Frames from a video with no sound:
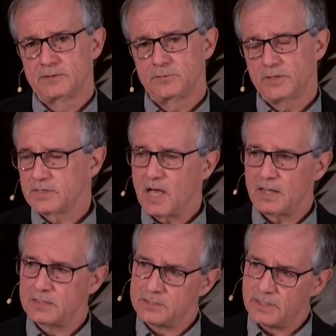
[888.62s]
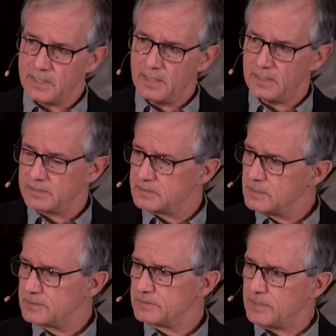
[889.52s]
to acknowledge the
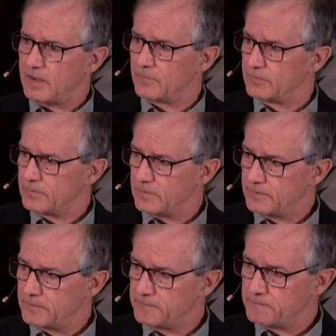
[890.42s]
king's sovereignty,